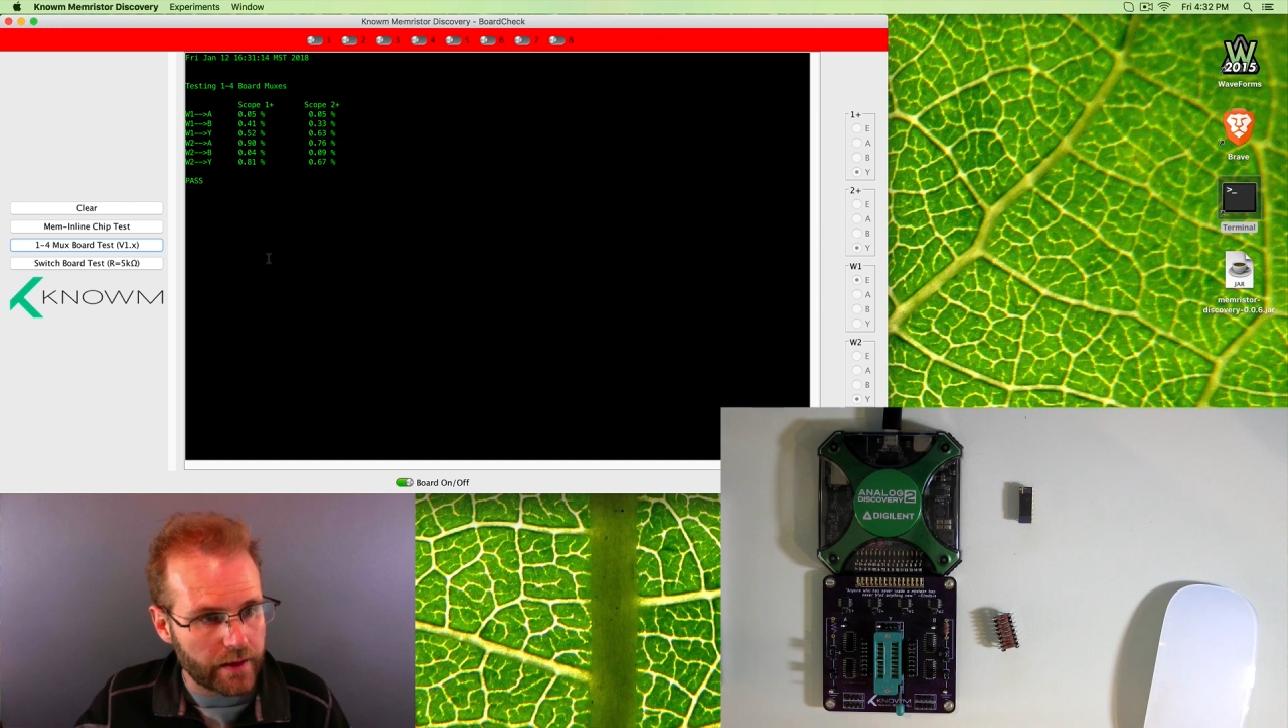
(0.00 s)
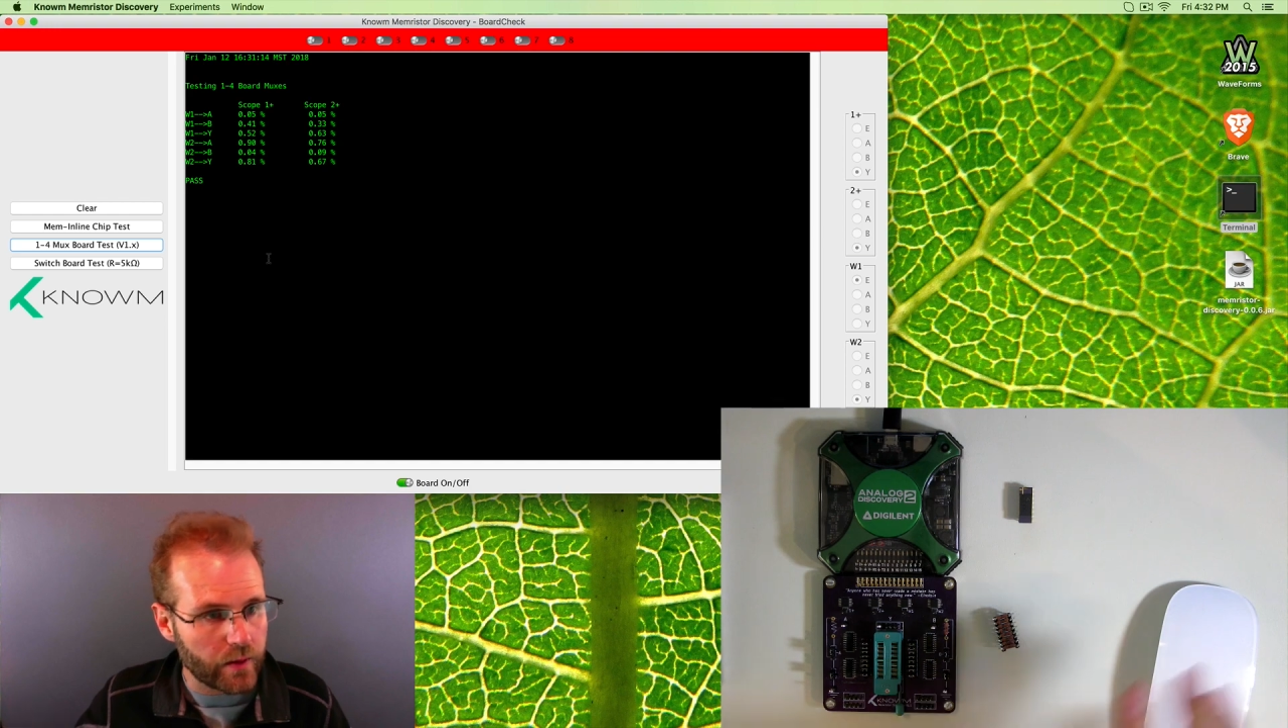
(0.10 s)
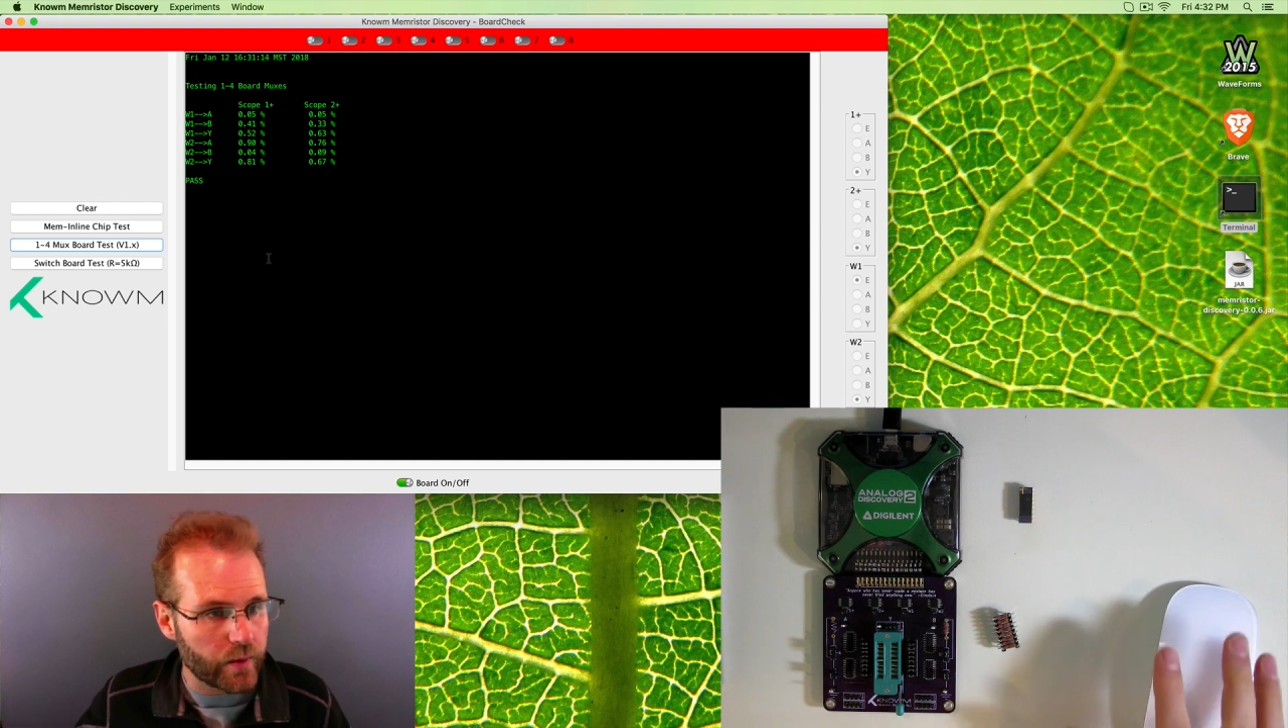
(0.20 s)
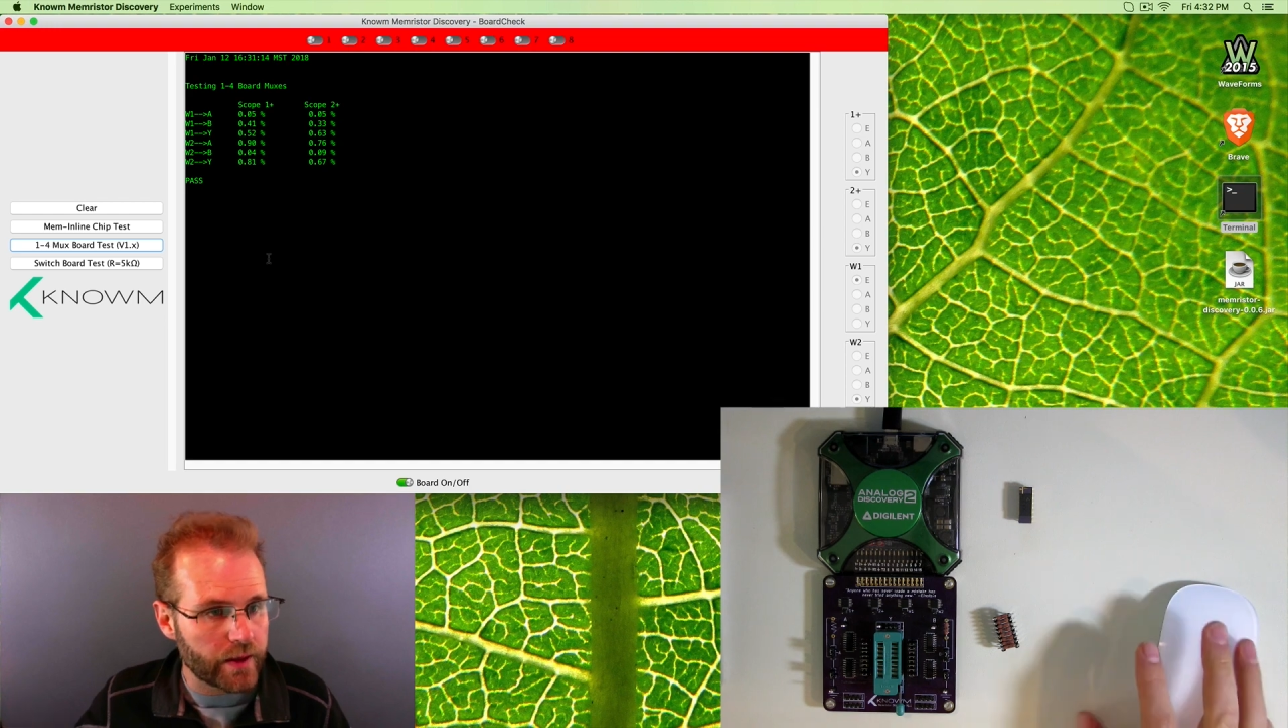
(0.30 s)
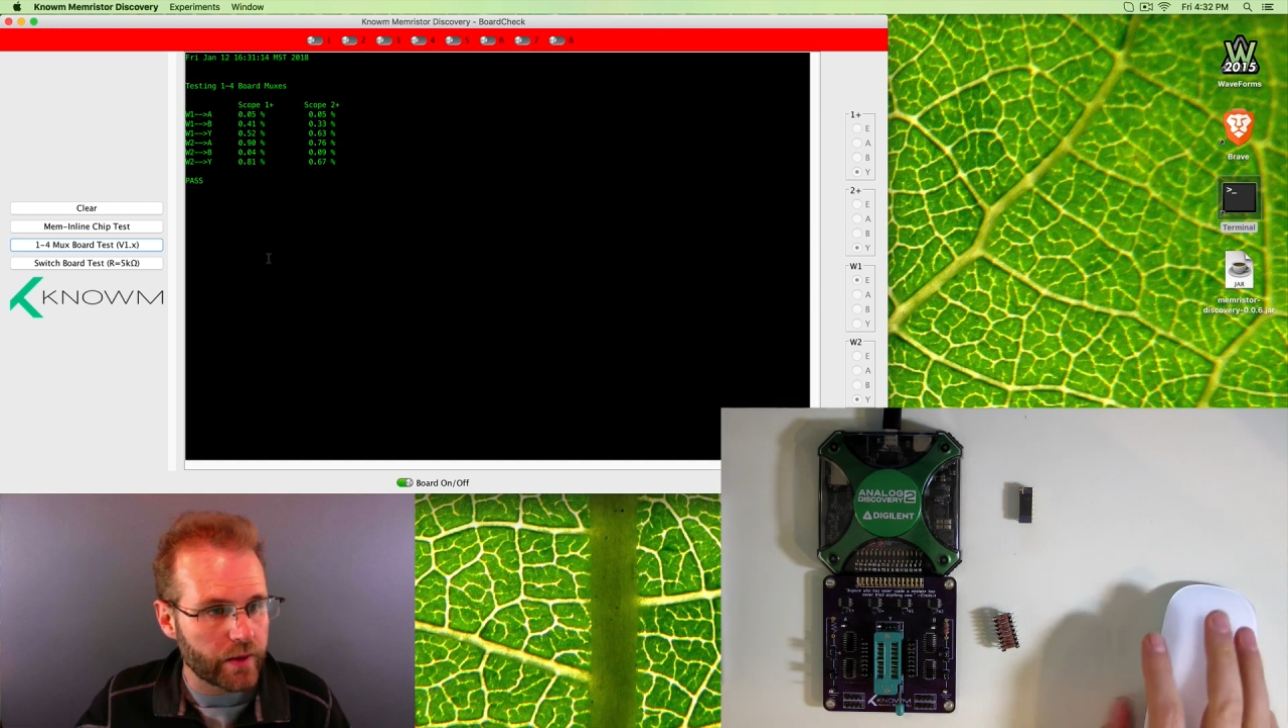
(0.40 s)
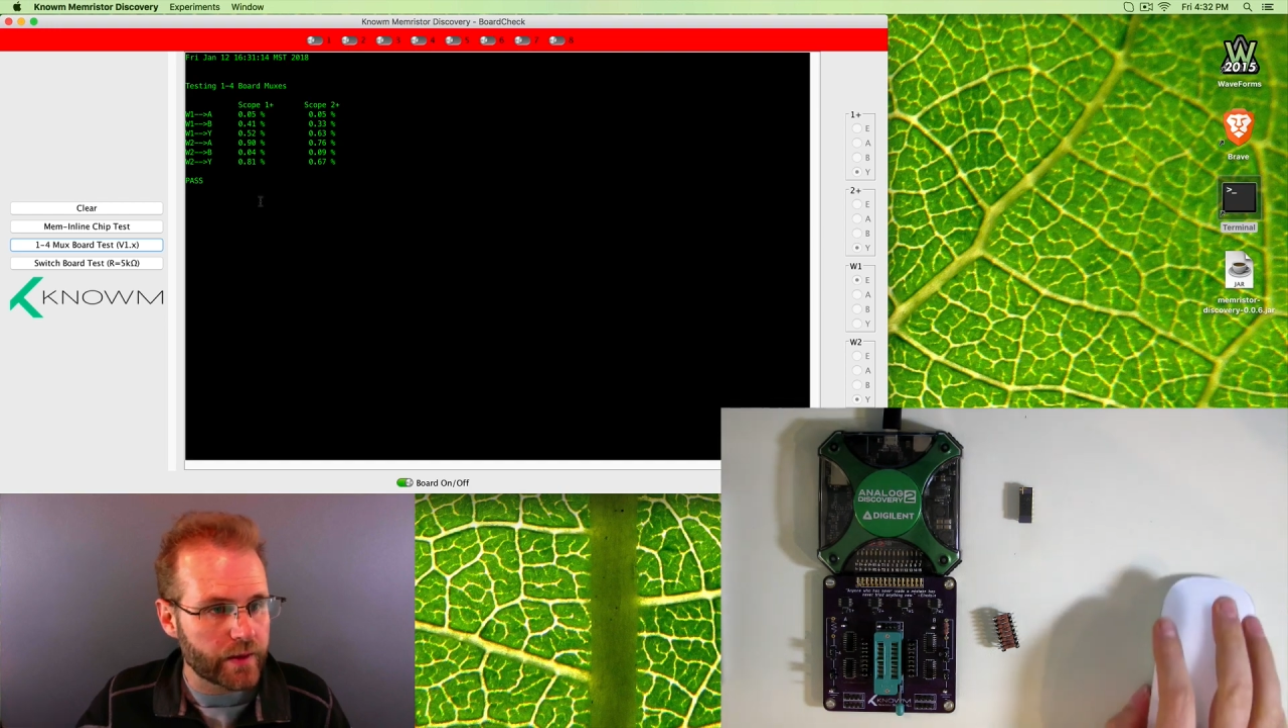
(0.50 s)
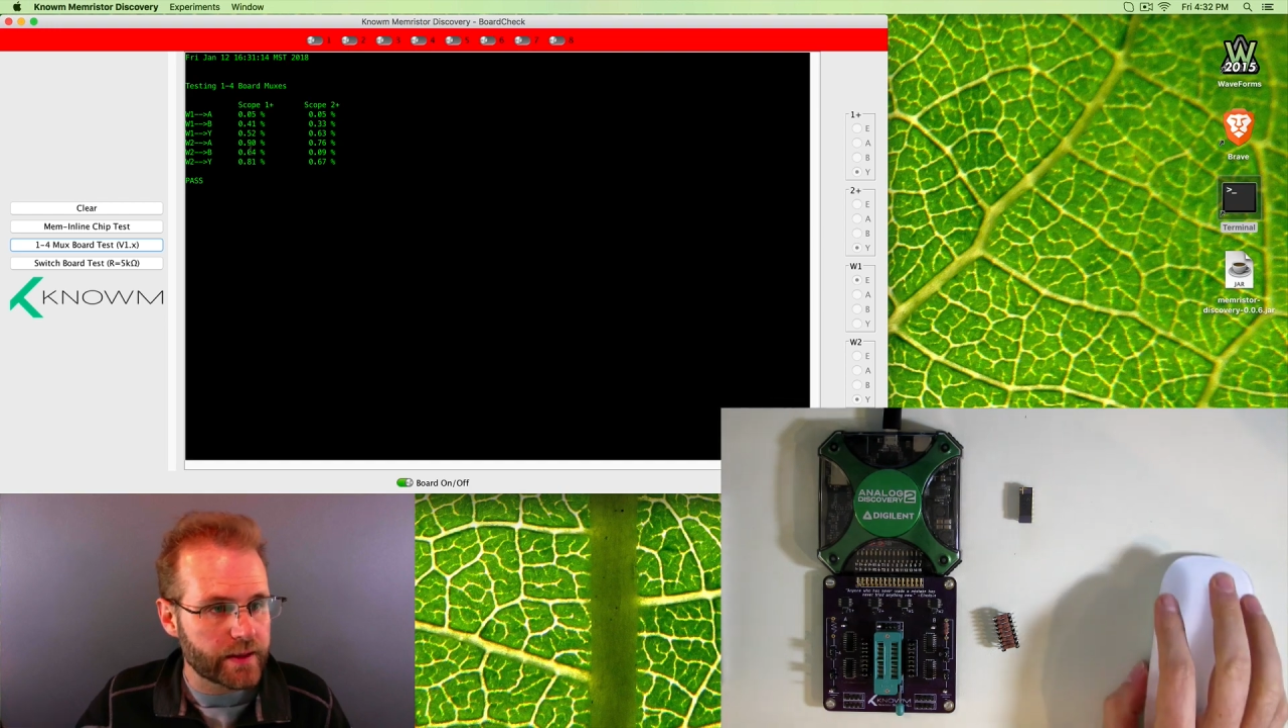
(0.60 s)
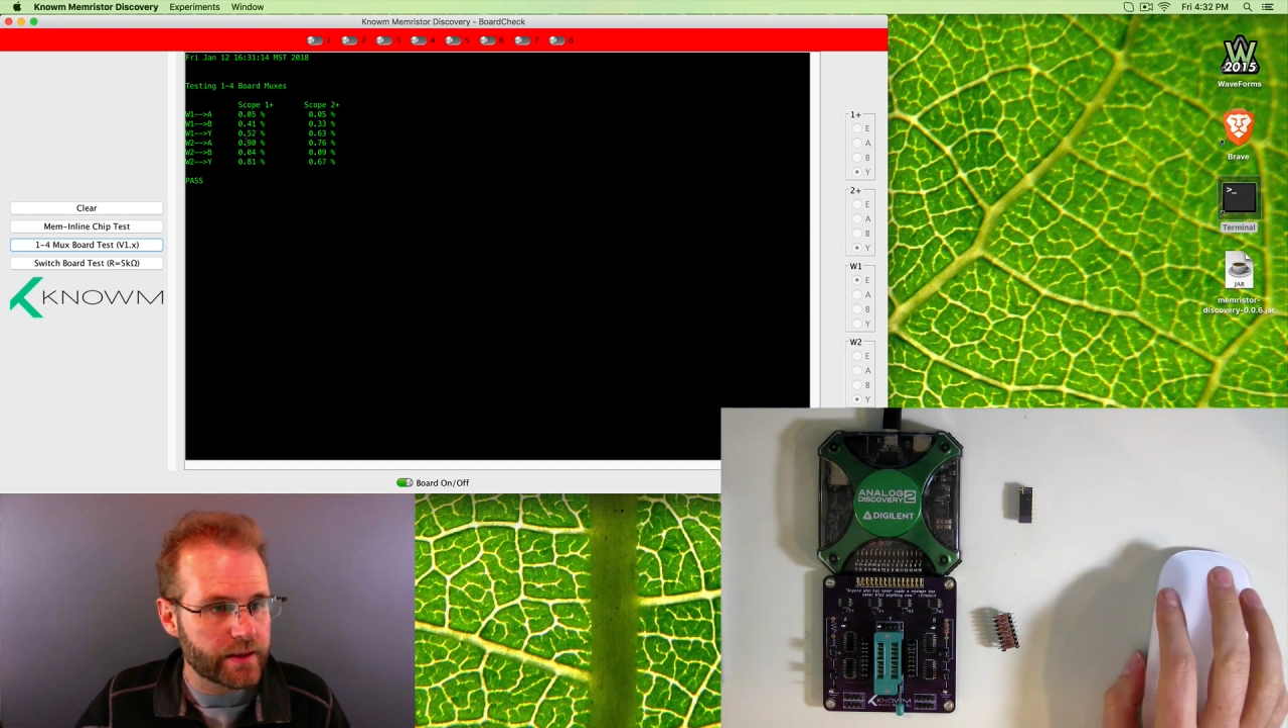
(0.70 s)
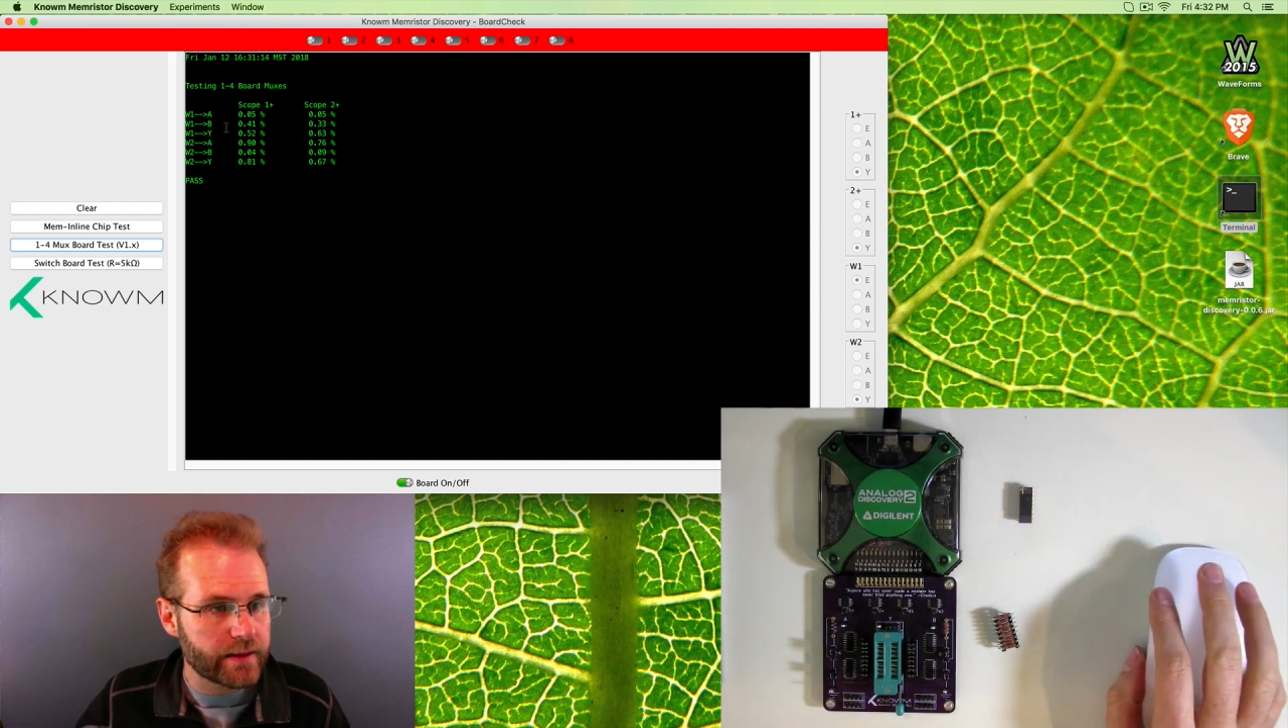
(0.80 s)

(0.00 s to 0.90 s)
We notice